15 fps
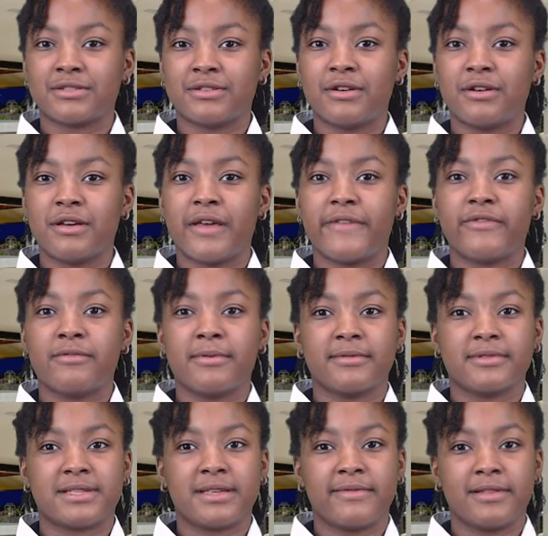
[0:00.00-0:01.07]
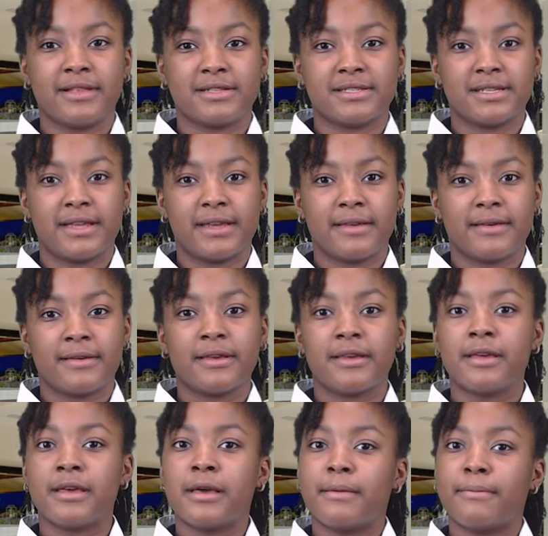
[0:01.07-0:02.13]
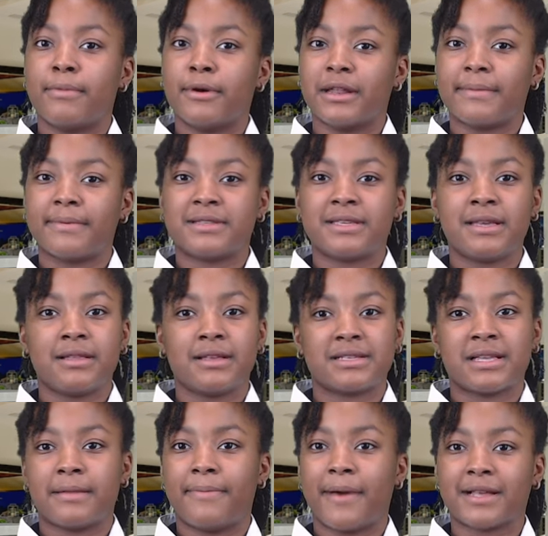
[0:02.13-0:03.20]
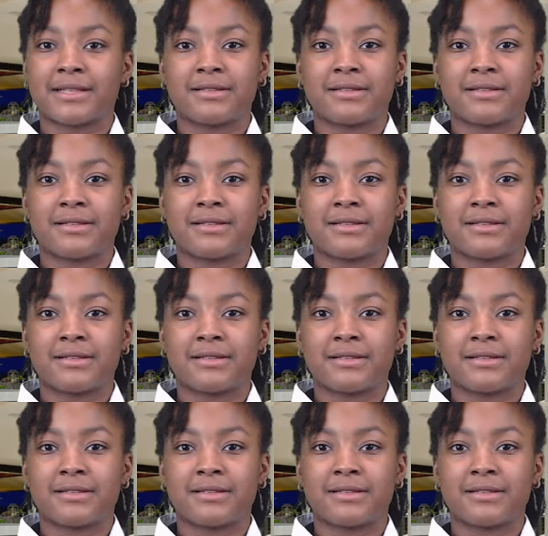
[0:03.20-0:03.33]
know if you'll be receiving lunch today. Bon appetit, let's head back